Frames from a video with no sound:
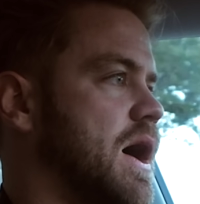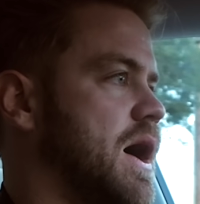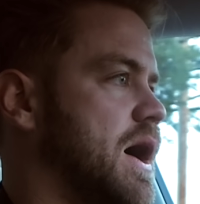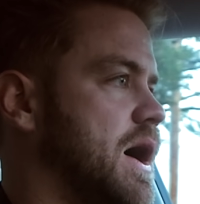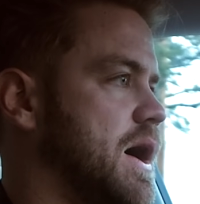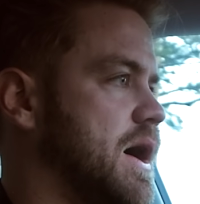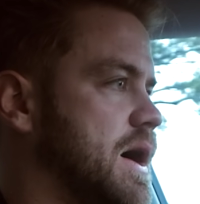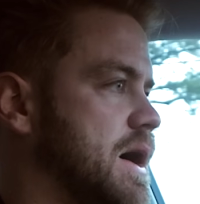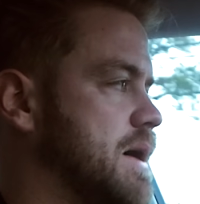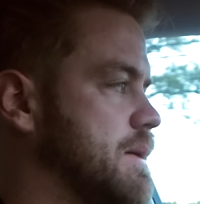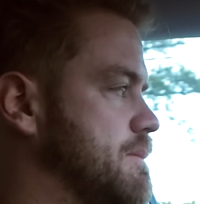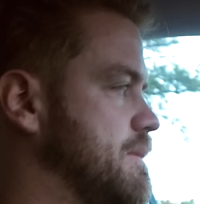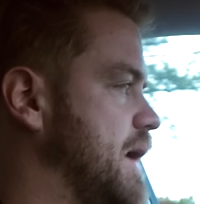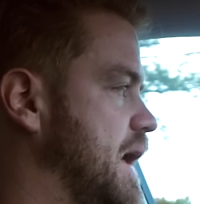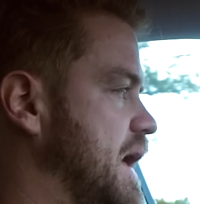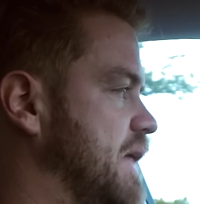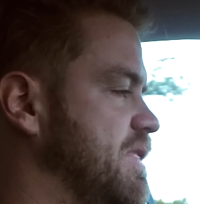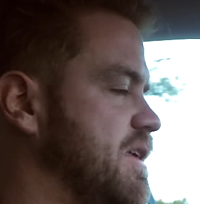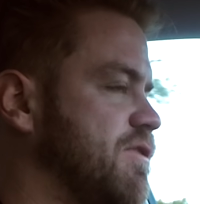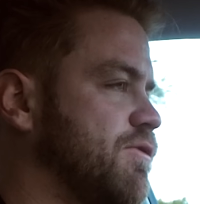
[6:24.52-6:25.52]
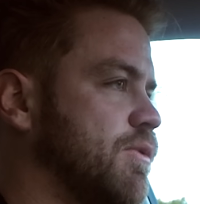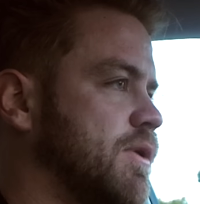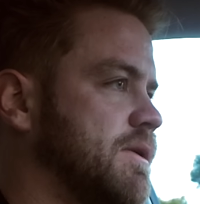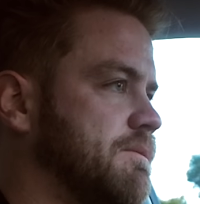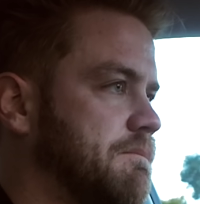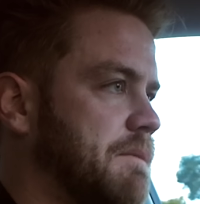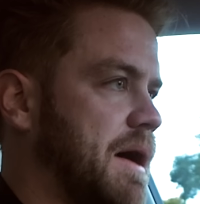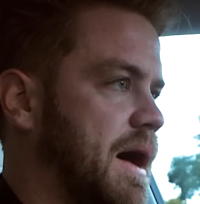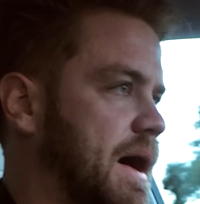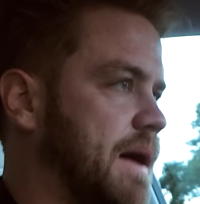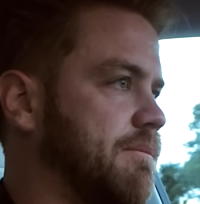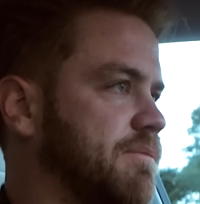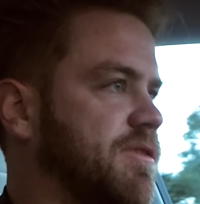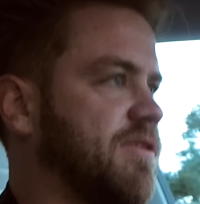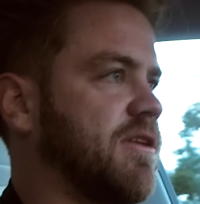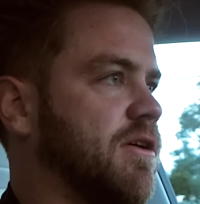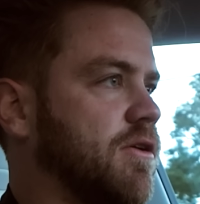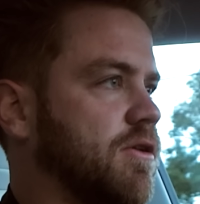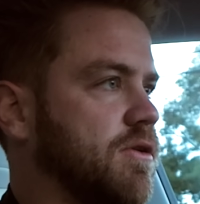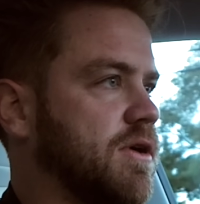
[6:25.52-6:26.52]
And this one, I'm
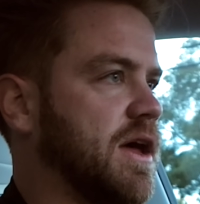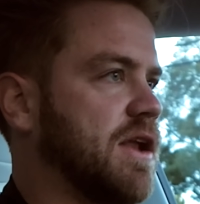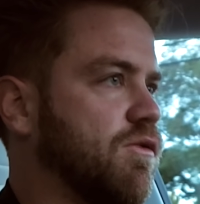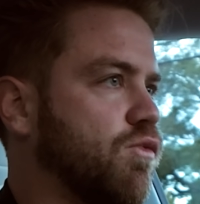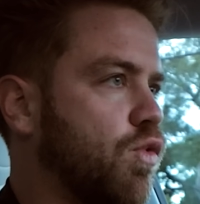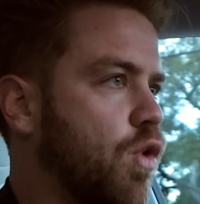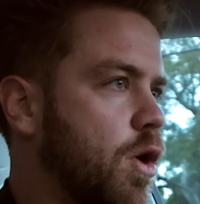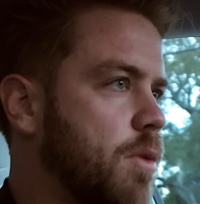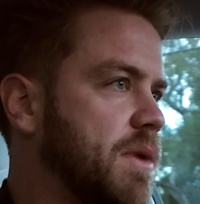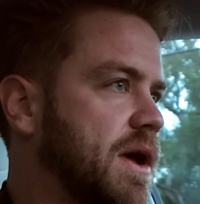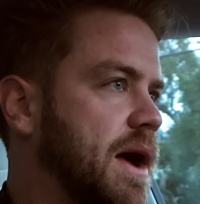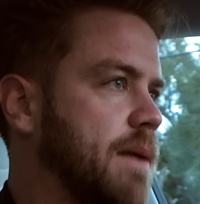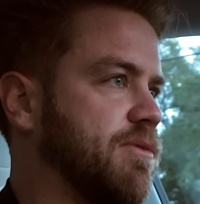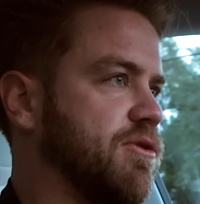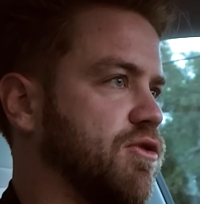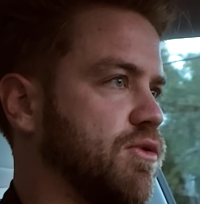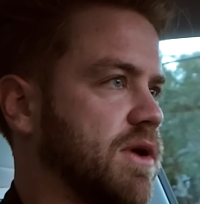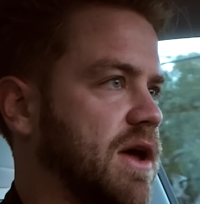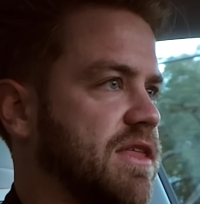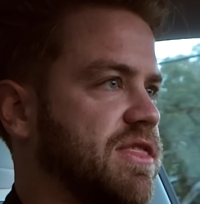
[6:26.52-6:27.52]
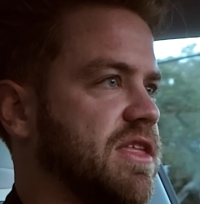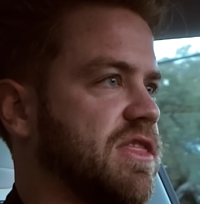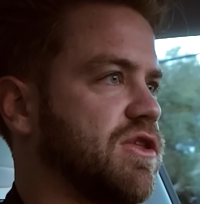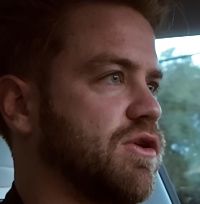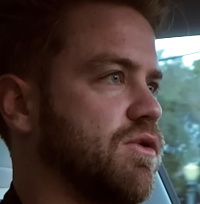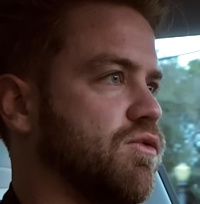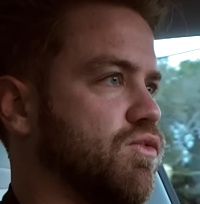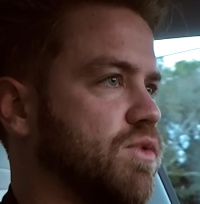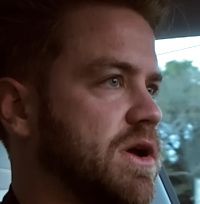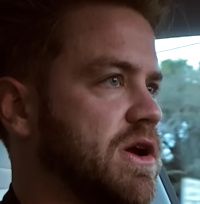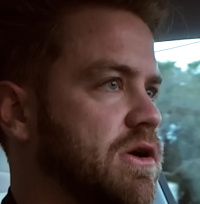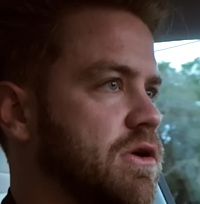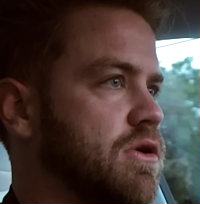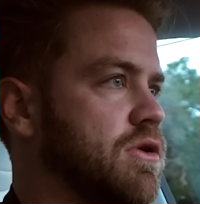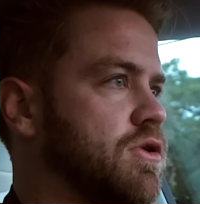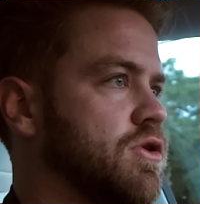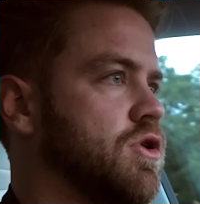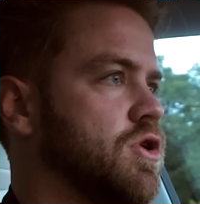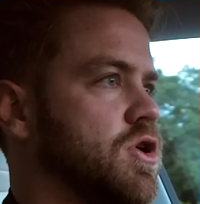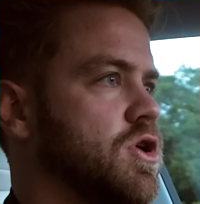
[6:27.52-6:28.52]
still kind of warming up to it. I think the
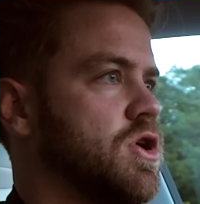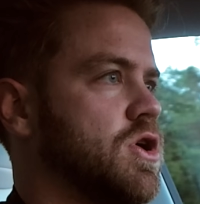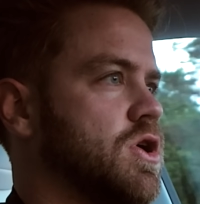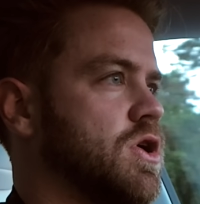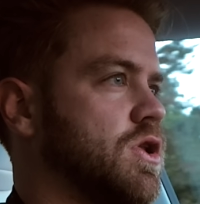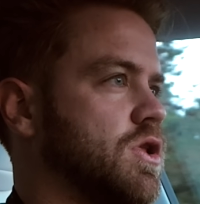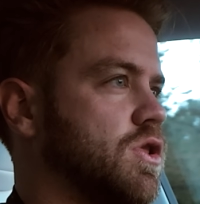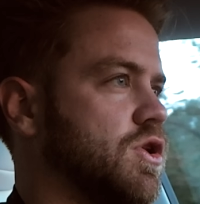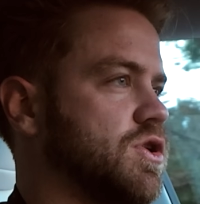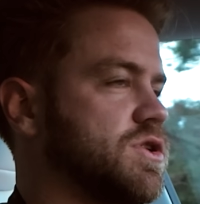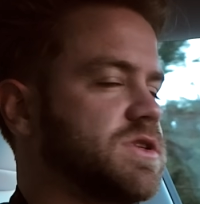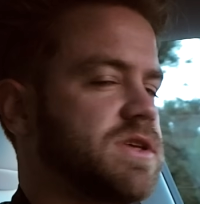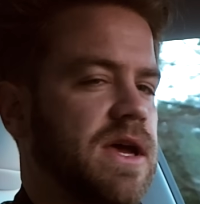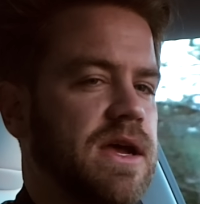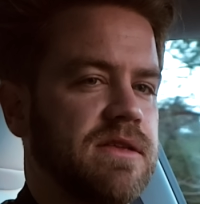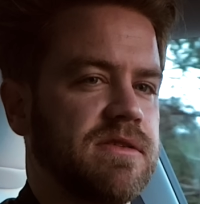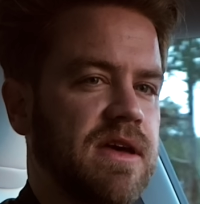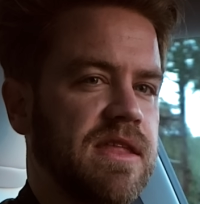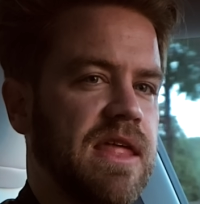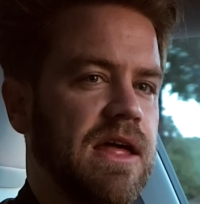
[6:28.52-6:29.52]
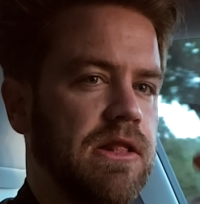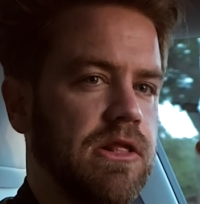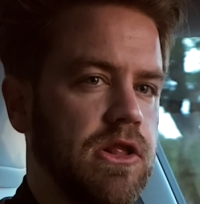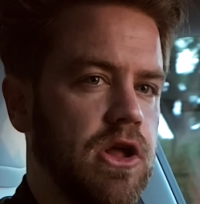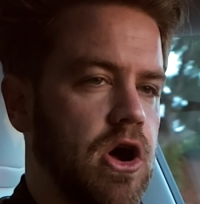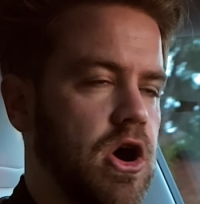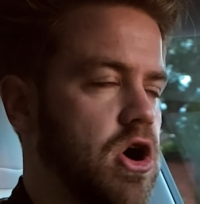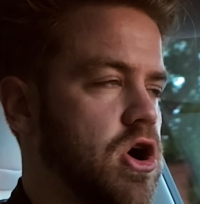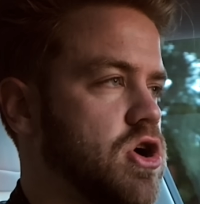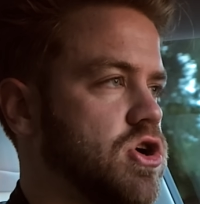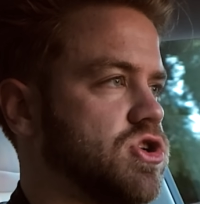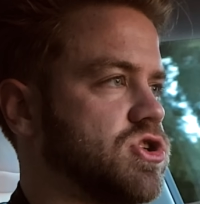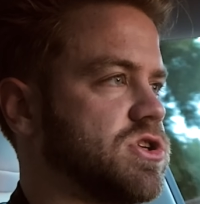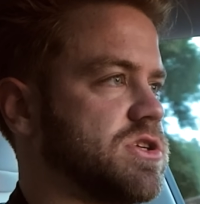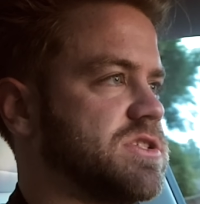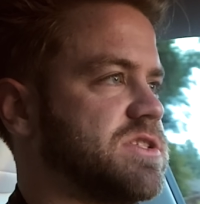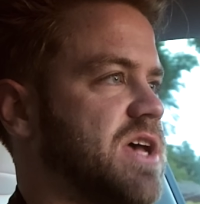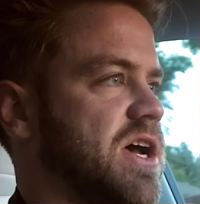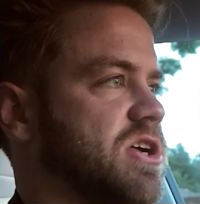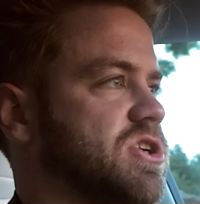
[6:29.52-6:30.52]
rear looks like it's got that large
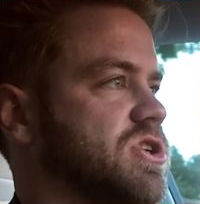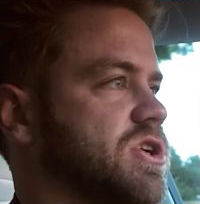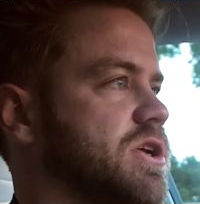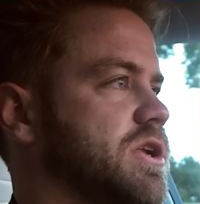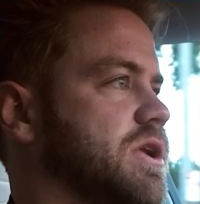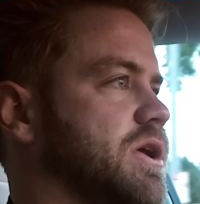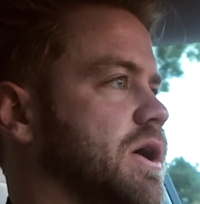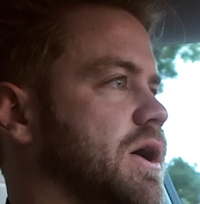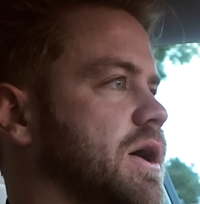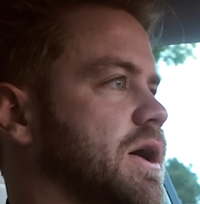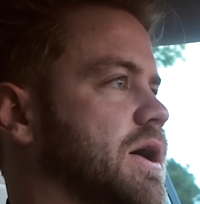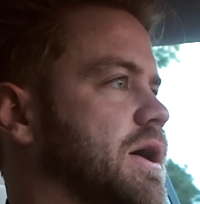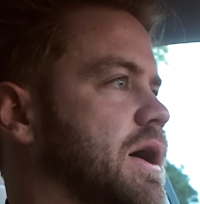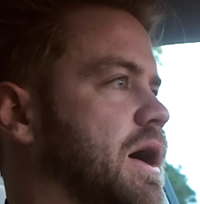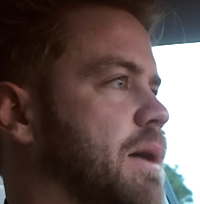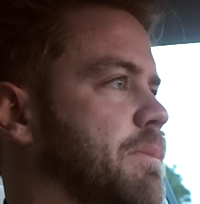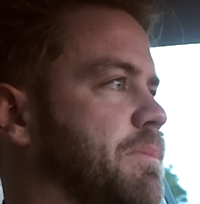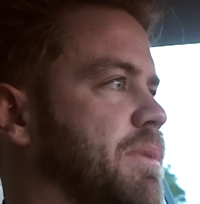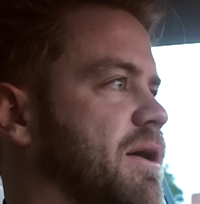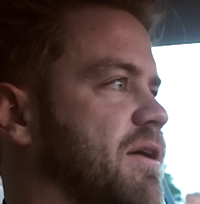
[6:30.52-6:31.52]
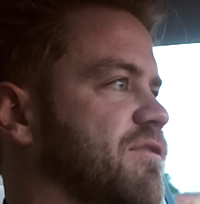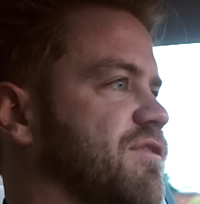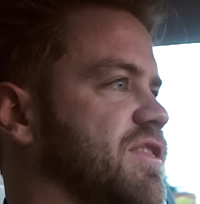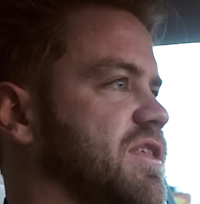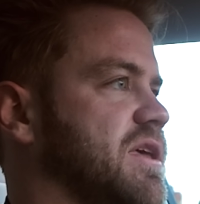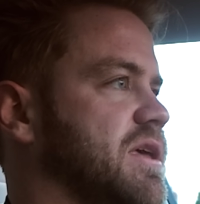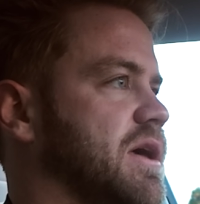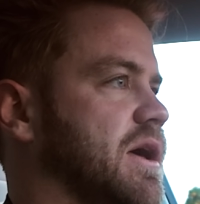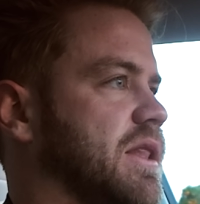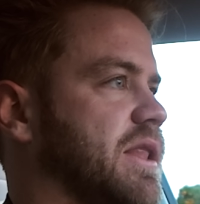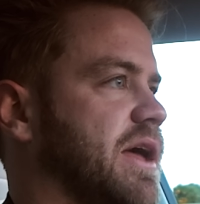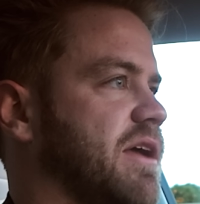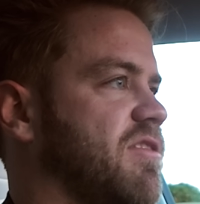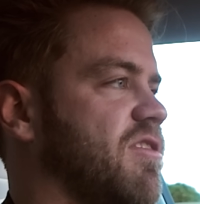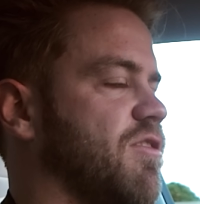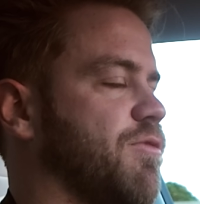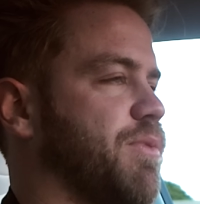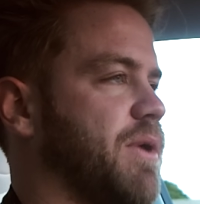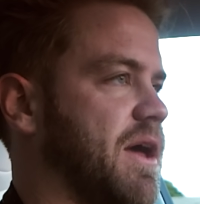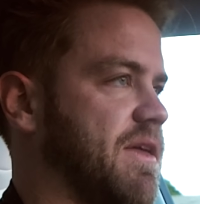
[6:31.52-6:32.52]
section above the
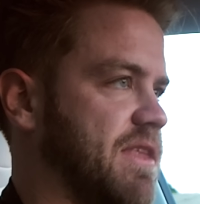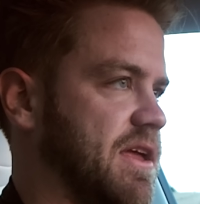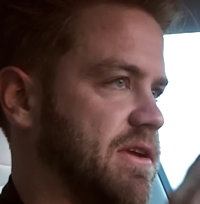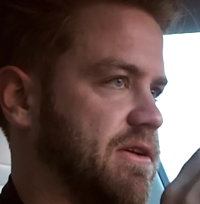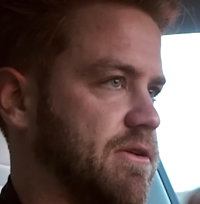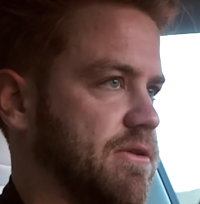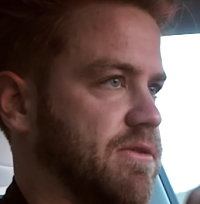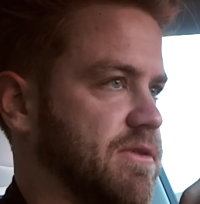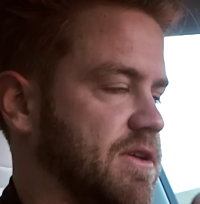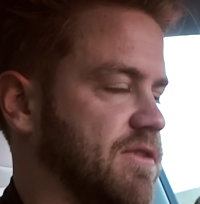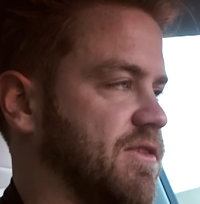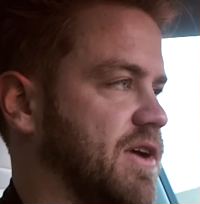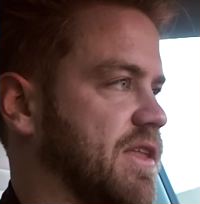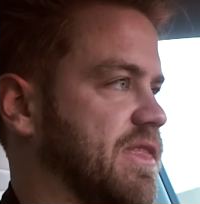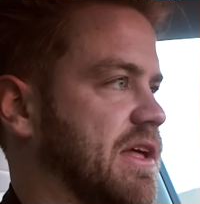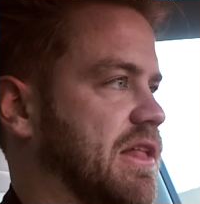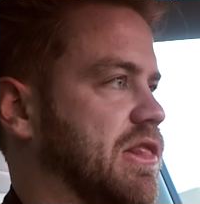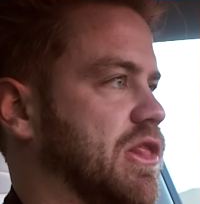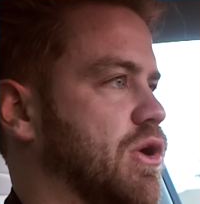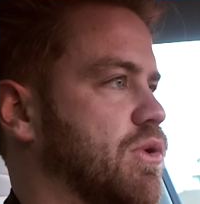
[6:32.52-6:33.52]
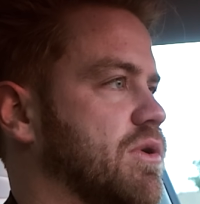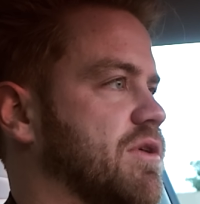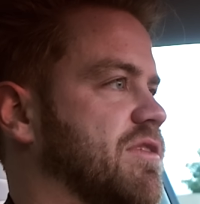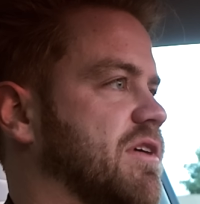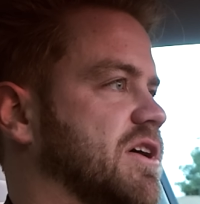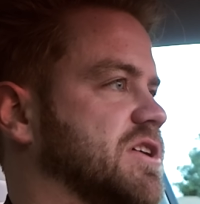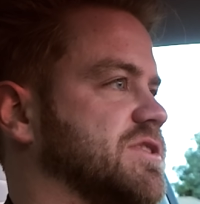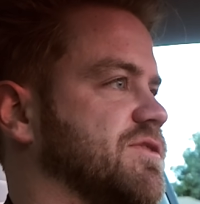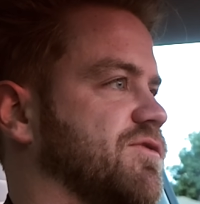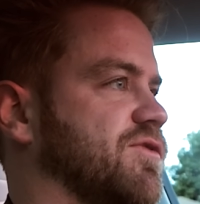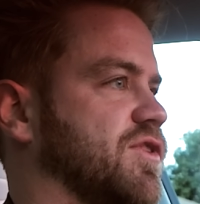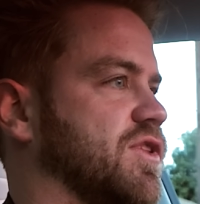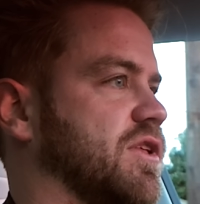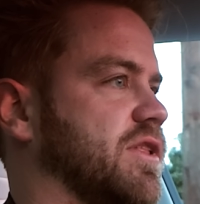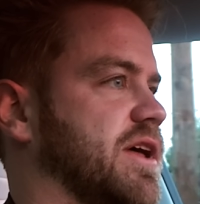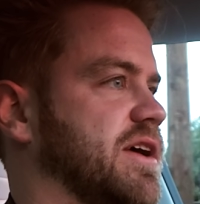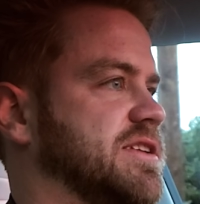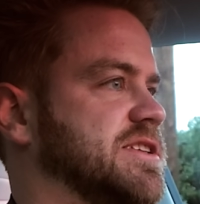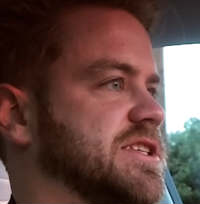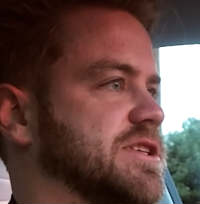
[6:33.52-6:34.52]
license plate, and then you've got that lower section for the
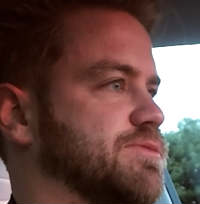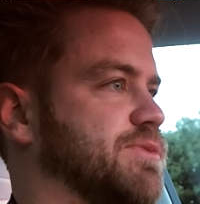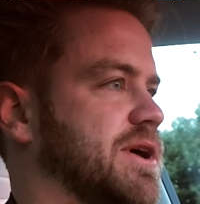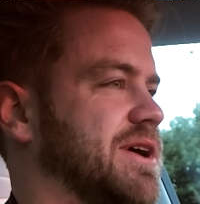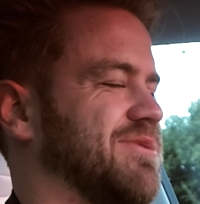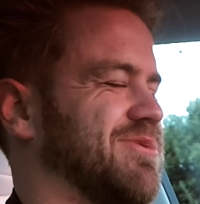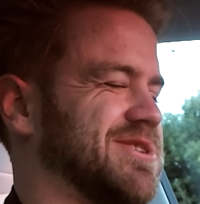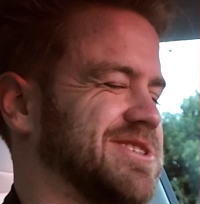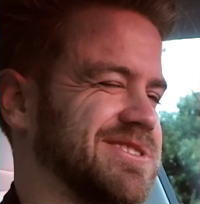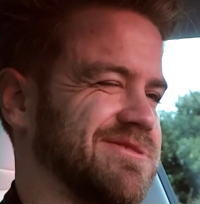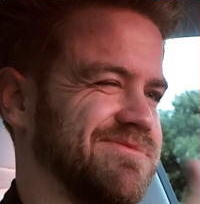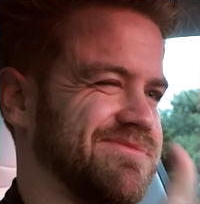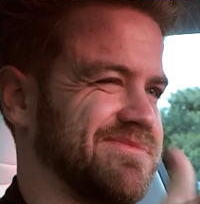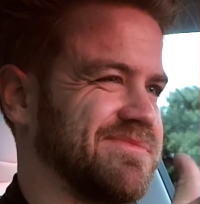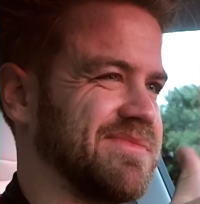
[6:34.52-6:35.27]
license plate, which